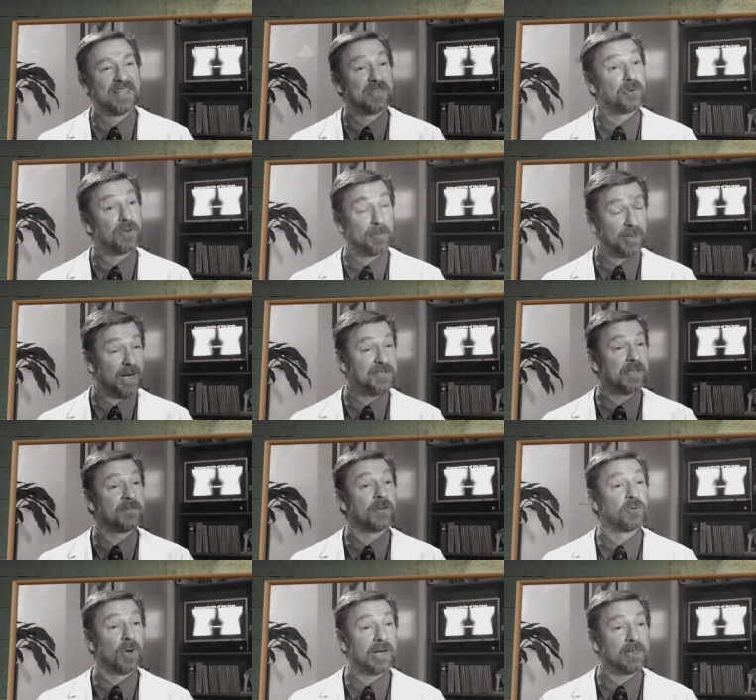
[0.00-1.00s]
Through the process of
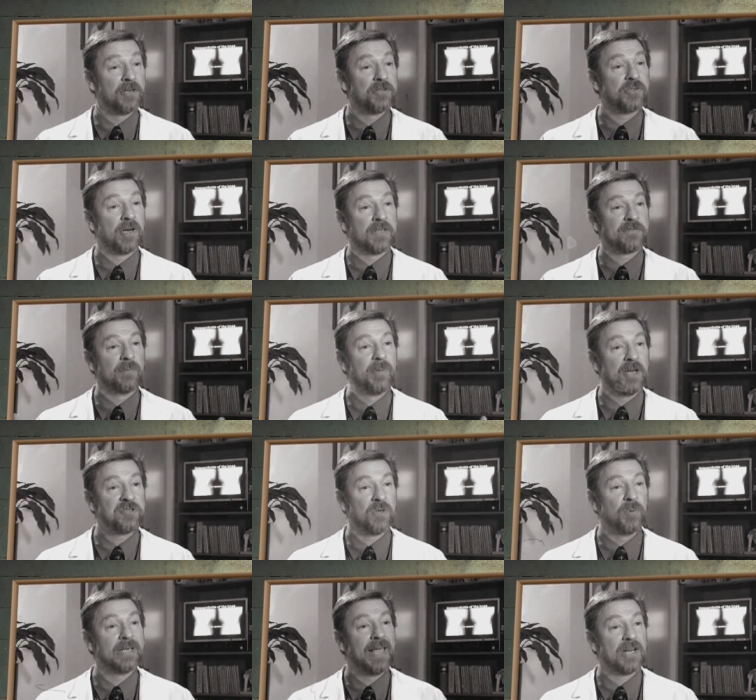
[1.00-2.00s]
direct linear
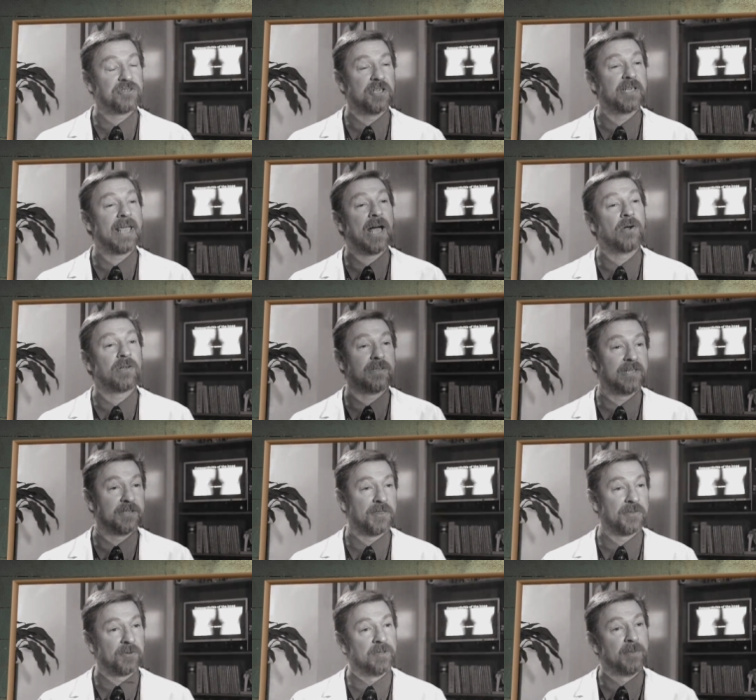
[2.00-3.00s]
transformation, we can actually calculate
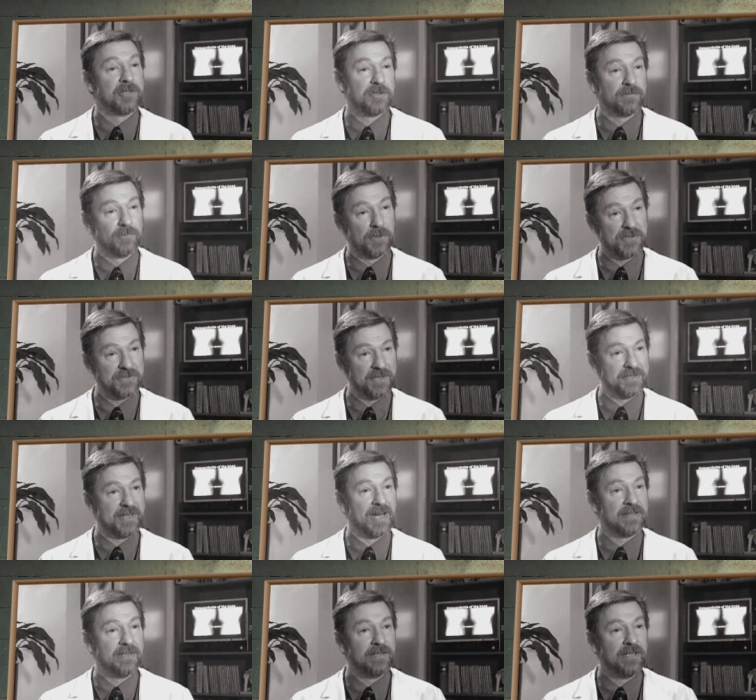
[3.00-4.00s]
the three-dimensional forces
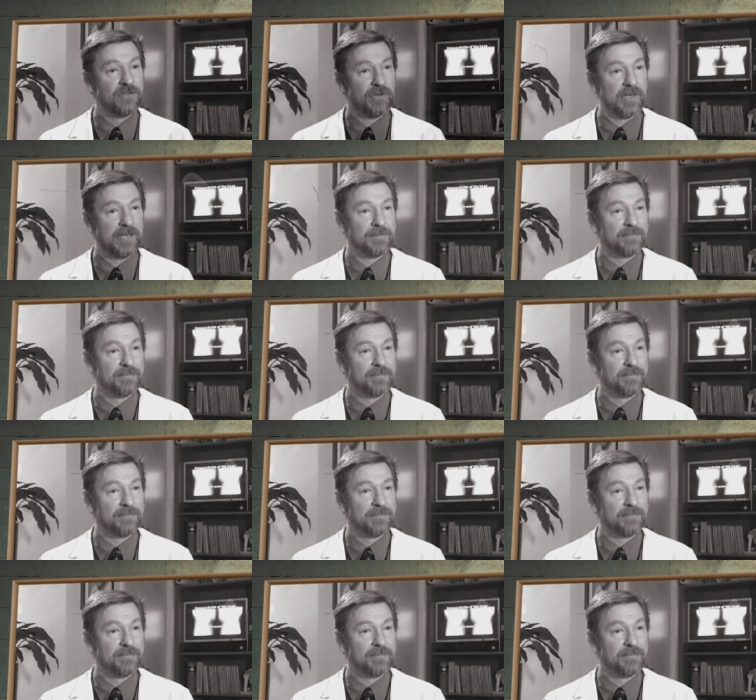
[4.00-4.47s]
inside of the knee joint.